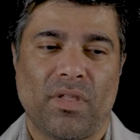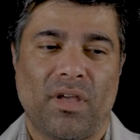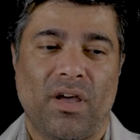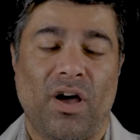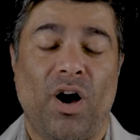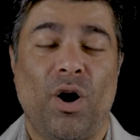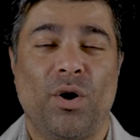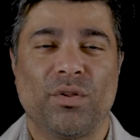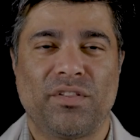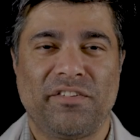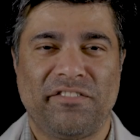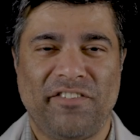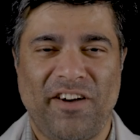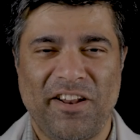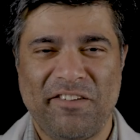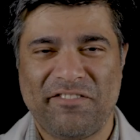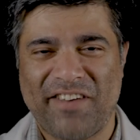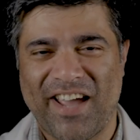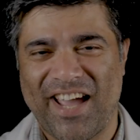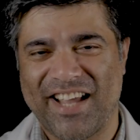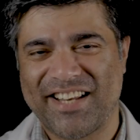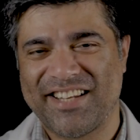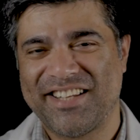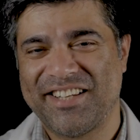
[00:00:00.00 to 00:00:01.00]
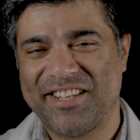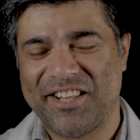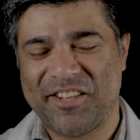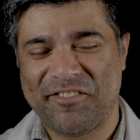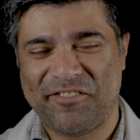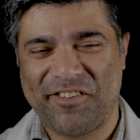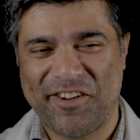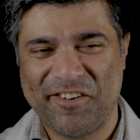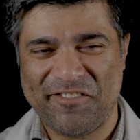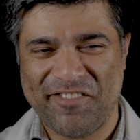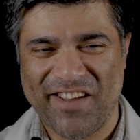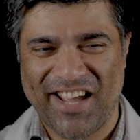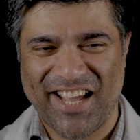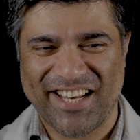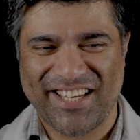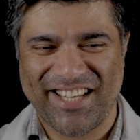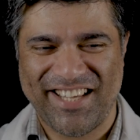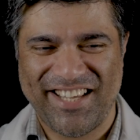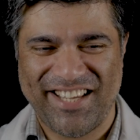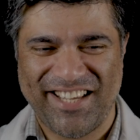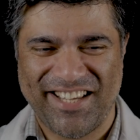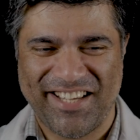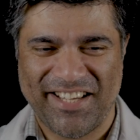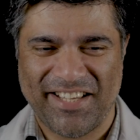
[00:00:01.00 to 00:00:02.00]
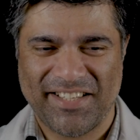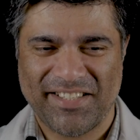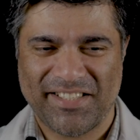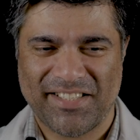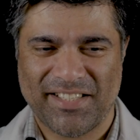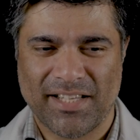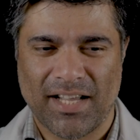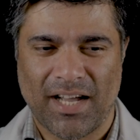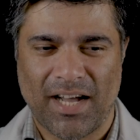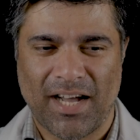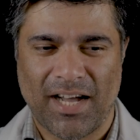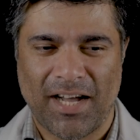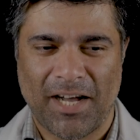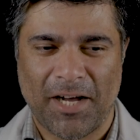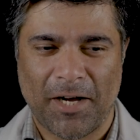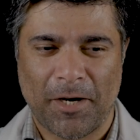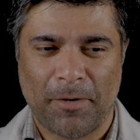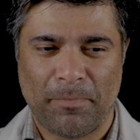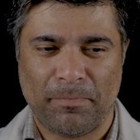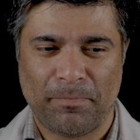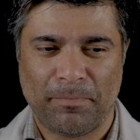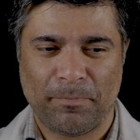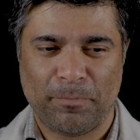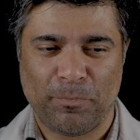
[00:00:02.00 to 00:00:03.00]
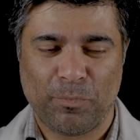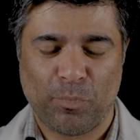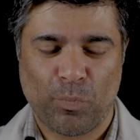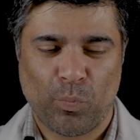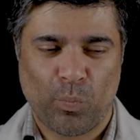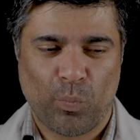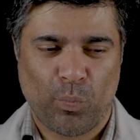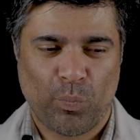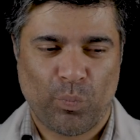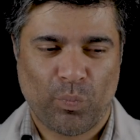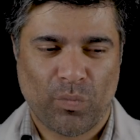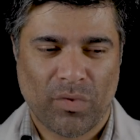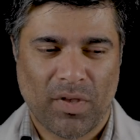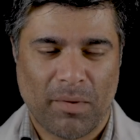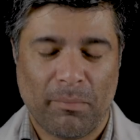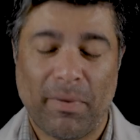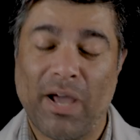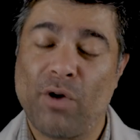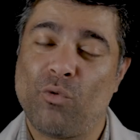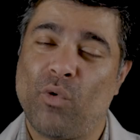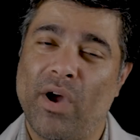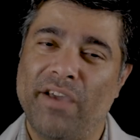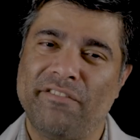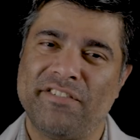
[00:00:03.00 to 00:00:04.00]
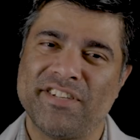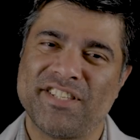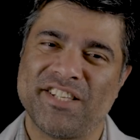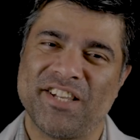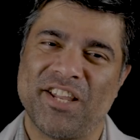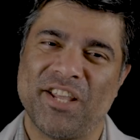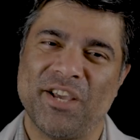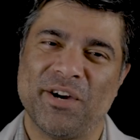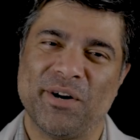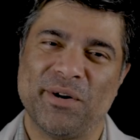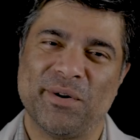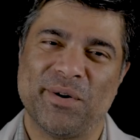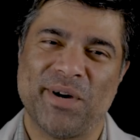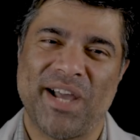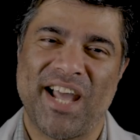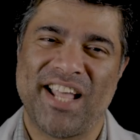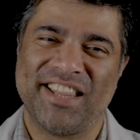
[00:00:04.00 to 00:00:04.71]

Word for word: Oh, the fun fact is my wife is a DO,